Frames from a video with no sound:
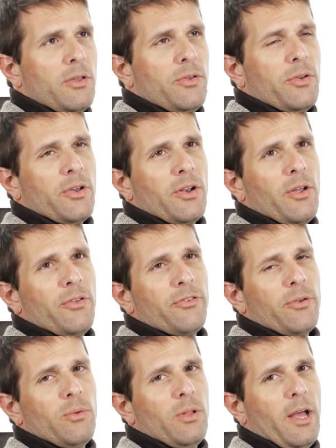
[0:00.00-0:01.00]
You can
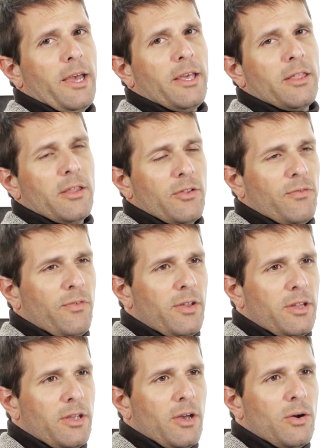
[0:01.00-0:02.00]
also like this
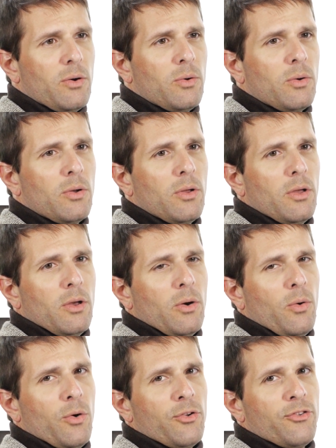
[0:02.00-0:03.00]
video
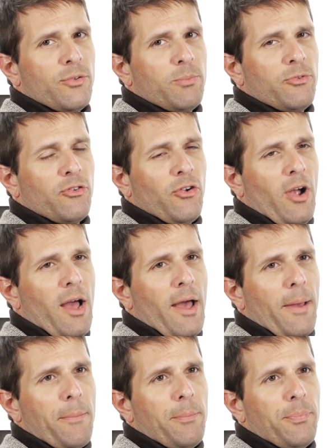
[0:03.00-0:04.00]
or
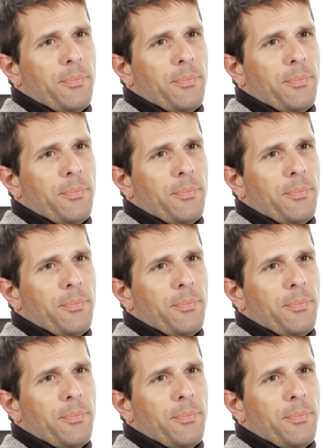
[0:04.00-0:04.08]
subscribe